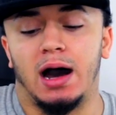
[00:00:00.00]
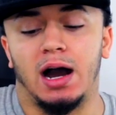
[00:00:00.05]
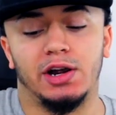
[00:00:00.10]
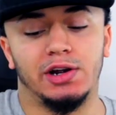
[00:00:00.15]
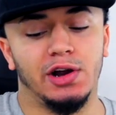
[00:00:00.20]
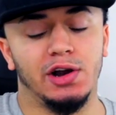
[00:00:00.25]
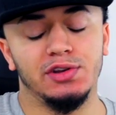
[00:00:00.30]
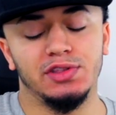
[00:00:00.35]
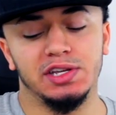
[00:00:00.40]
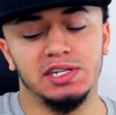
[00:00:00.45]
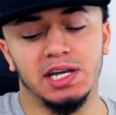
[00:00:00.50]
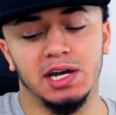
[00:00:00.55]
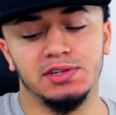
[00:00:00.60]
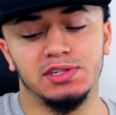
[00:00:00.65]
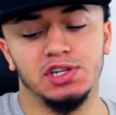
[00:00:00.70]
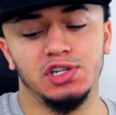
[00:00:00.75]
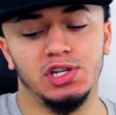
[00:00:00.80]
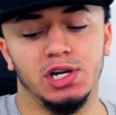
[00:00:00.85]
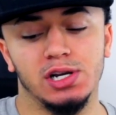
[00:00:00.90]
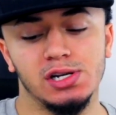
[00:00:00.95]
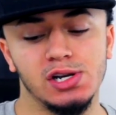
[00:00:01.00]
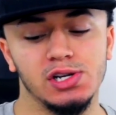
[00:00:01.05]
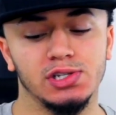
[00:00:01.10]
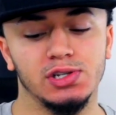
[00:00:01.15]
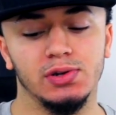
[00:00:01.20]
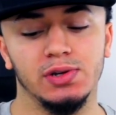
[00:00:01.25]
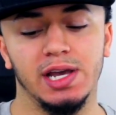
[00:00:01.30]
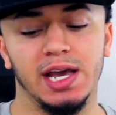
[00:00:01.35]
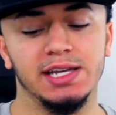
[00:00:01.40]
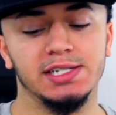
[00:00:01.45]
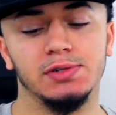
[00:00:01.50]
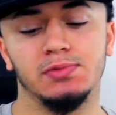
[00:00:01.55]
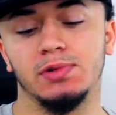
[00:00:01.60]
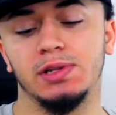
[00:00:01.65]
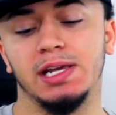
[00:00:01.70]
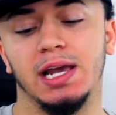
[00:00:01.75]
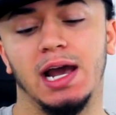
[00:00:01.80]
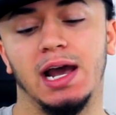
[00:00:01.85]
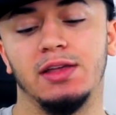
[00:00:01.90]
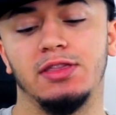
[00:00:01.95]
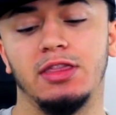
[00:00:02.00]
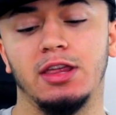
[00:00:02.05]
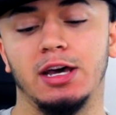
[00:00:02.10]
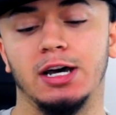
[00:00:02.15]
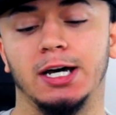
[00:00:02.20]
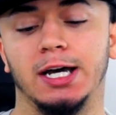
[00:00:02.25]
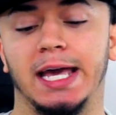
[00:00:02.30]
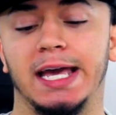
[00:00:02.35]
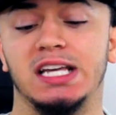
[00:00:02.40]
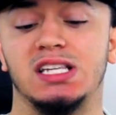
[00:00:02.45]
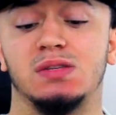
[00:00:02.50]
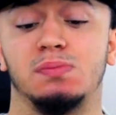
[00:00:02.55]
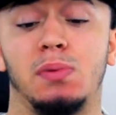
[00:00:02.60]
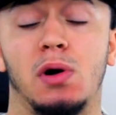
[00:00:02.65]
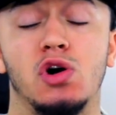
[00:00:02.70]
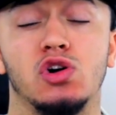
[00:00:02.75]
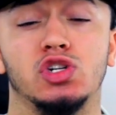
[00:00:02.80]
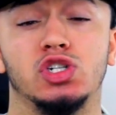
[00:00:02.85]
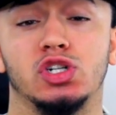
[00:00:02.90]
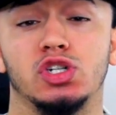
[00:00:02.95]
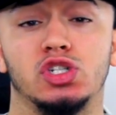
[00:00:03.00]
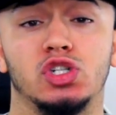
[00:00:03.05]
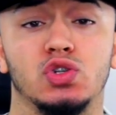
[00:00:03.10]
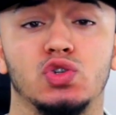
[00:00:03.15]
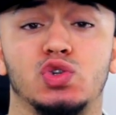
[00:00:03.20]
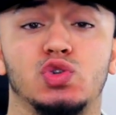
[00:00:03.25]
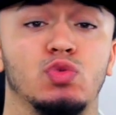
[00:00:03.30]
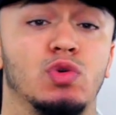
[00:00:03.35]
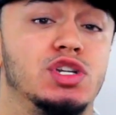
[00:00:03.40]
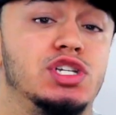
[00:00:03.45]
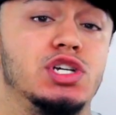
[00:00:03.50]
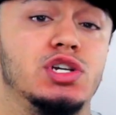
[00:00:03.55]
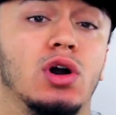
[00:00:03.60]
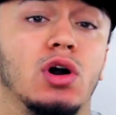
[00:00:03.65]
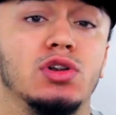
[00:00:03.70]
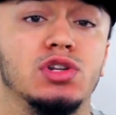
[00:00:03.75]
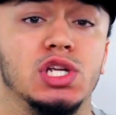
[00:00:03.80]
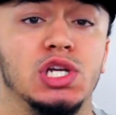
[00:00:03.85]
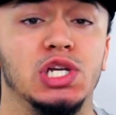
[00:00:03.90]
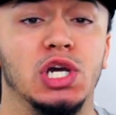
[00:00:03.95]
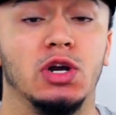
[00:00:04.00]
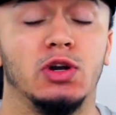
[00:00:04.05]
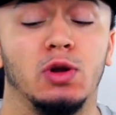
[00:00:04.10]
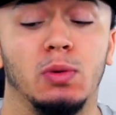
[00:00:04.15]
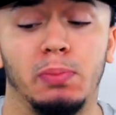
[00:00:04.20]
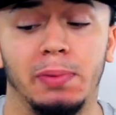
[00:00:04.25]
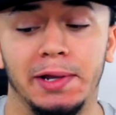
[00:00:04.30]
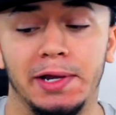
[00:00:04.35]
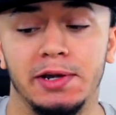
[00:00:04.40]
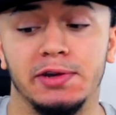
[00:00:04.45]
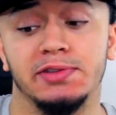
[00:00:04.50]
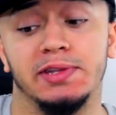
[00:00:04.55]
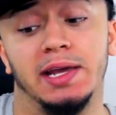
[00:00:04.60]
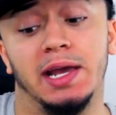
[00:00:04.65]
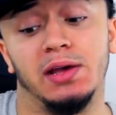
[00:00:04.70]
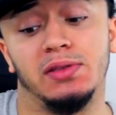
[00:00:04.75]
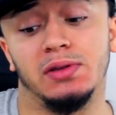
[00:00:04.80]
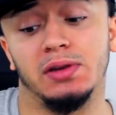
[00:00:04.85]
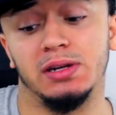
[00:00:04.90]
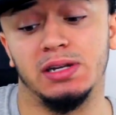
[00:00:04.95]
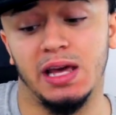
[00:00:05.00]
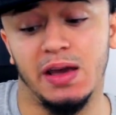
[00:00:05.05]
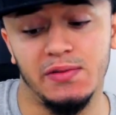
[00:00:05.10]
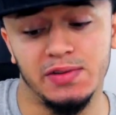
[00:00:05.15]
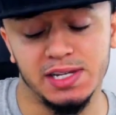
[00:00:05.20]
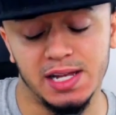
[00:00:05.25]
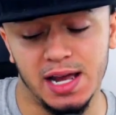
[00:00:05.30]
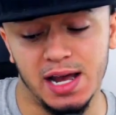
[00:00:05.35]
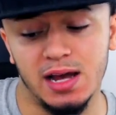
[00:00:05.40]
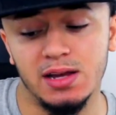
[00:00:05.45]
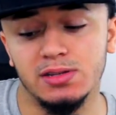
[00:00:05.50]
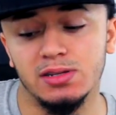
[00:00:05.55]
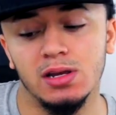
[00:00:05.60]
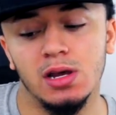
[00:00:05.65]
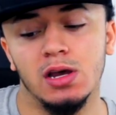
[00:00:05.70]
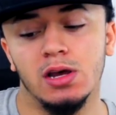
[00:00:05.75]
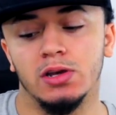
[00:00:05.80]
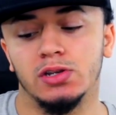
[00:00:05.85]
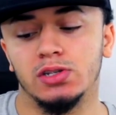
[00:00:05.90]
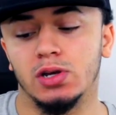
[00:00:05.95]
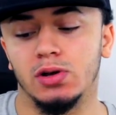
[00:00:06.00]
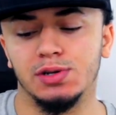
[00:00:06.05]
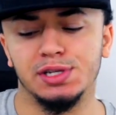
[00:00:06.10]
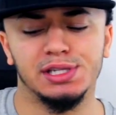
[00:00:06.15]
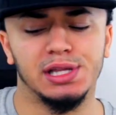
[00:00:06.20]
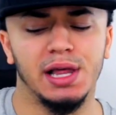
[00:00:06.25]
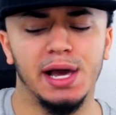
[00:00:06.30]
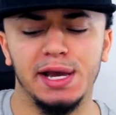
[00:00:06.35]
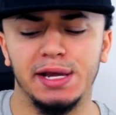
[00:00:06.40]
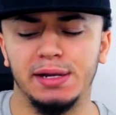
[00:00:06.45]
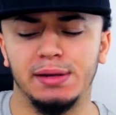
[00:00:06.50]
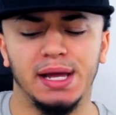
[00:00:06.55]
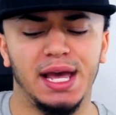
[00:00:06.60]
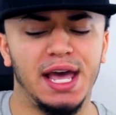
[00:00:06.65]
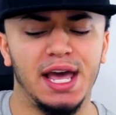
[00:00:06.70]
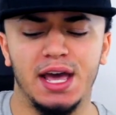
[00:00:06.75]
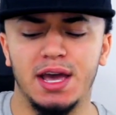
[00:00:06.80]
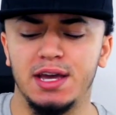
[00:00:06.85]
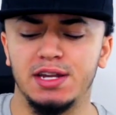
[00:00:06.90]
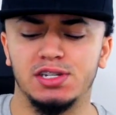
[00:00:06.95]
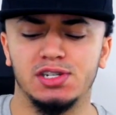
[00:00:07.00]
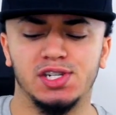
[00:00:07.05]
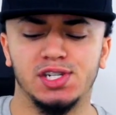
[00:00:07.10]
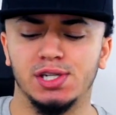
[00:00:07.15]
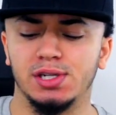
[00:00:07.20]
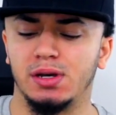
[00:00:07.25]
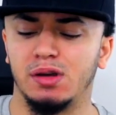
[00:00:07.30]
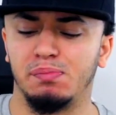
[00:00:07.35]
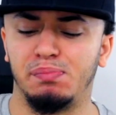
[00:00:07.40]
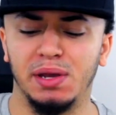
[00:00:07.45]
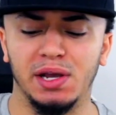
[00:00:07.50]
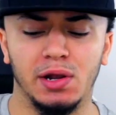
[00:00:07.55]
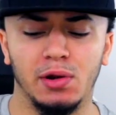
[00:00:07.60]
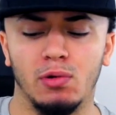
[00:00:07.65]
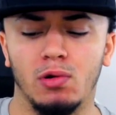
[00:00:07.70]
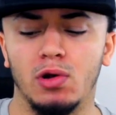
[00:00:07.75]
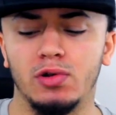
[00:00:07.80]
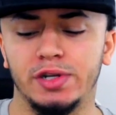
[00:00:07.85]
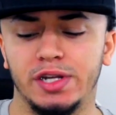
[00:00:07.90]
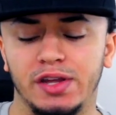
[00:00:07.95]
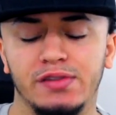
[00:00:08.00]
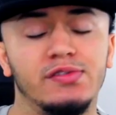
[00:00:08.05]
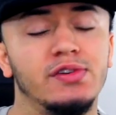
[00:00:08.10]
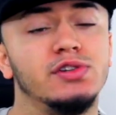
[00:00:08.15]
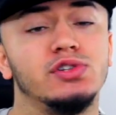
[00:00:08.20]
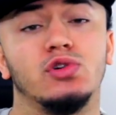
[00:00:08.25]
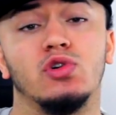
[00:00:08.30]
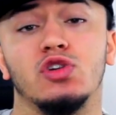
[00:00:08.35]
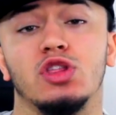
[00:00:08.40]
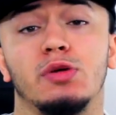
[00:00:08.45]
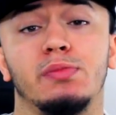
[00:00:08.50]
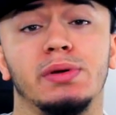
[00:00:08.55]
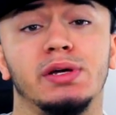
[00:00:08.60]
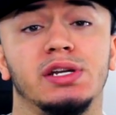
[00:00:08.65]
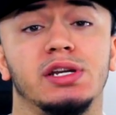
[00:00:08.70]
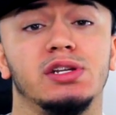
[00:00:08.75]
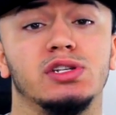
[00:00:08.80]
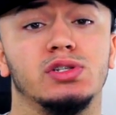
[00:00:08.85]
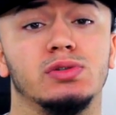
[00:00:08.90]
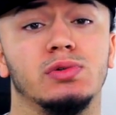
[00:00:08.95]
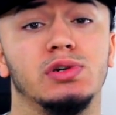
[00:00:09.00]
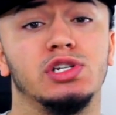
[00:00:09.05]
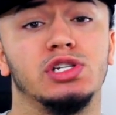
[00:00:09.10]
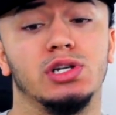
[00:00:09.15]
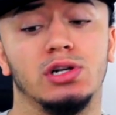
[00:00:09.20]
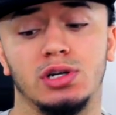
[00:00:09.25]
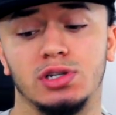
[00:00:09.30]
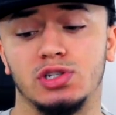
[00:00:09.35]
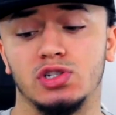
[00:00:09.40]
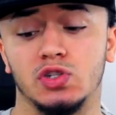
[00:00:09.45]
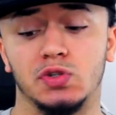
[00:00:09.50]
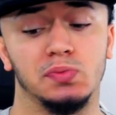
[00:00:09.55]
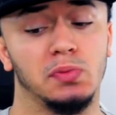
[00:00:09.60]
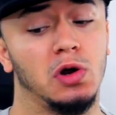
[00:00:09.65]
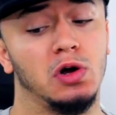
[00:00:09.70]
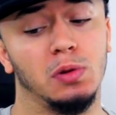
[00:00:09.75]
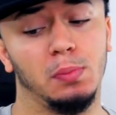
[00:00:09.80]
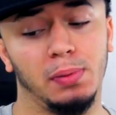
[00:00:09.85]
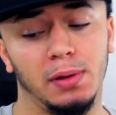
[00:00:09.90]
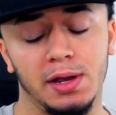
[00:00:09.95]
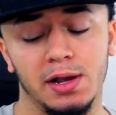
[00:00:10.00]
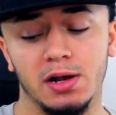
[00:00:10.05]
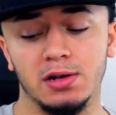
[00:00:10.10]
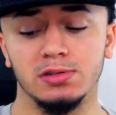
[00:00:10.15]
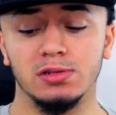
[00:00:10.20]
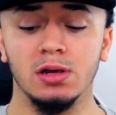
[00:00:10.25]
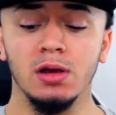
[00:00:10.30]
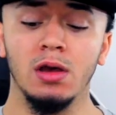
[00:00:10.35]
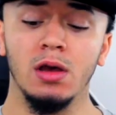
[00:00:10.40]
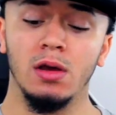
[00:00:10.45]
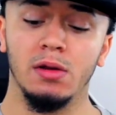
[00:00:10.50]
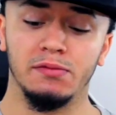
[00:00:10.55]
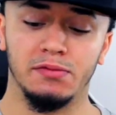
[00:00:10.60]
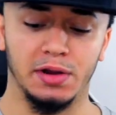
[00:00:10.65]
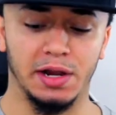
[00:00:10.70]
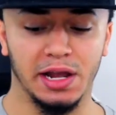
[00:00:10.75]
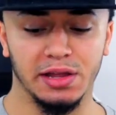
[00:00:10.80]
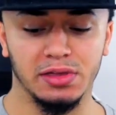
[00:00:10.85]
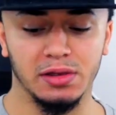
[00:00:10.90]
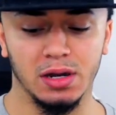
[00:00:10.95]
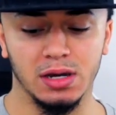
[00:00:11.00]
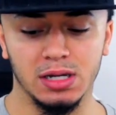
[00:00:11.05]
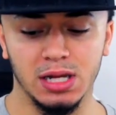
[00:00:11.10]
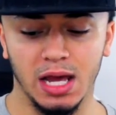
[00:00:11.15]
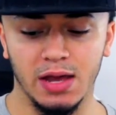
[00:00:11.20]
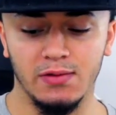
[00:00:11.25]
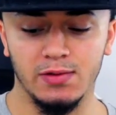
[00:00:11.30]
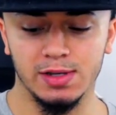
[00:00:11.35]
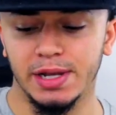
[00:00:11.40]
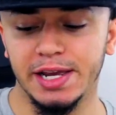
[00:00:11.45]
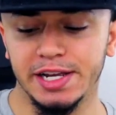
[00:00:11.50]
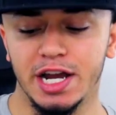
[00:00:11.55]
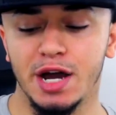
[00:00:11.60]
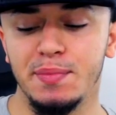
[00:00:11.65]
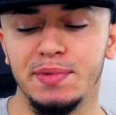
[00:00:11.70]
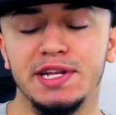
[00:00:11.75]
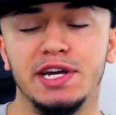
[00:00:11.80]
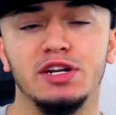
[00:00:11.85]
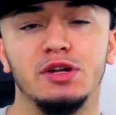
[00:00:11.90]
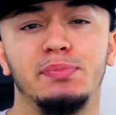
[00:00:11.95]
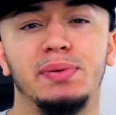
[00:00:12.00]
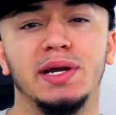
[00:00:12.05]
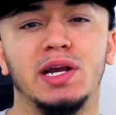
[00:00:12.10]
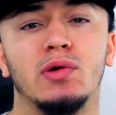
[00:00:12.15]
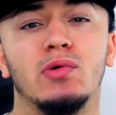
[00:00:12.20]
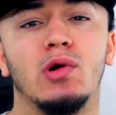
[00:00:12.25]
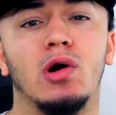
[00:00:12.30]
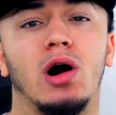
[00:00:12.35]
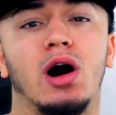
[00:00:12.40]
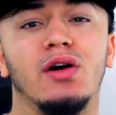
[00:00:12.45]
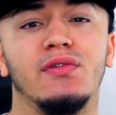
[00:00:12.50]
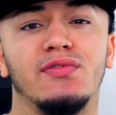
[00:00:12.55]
Uh, Karl Towns is younger, so he hasn't really had the exposure to switching on to younger players that Anthony Davis has. So a slight edge to pick and roll defense or the ability to switch on to smaller players for Anthony Davis. And coming down to pick and roll